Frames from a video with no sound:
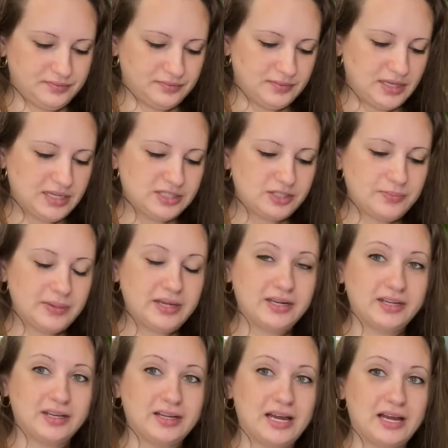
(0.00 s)
and depending
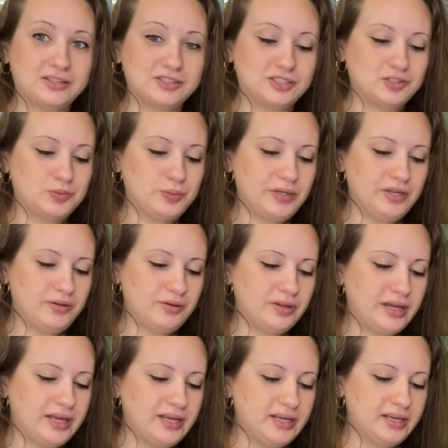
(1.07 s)
on how sweet you
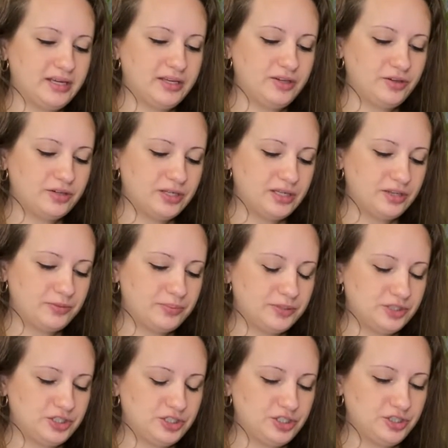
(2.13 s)
like it, you could either put
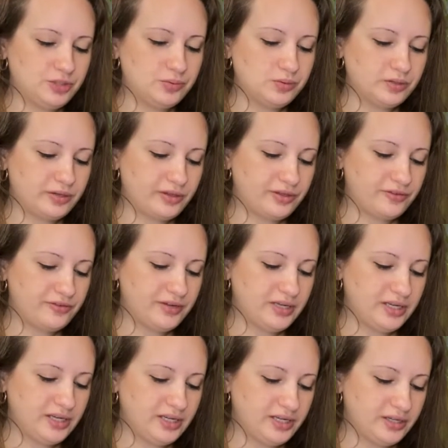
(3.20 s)
2 or 3
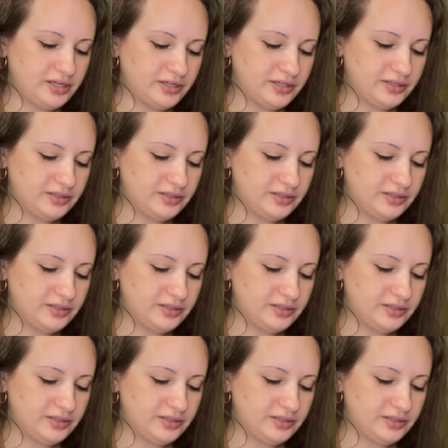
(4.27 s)
in here,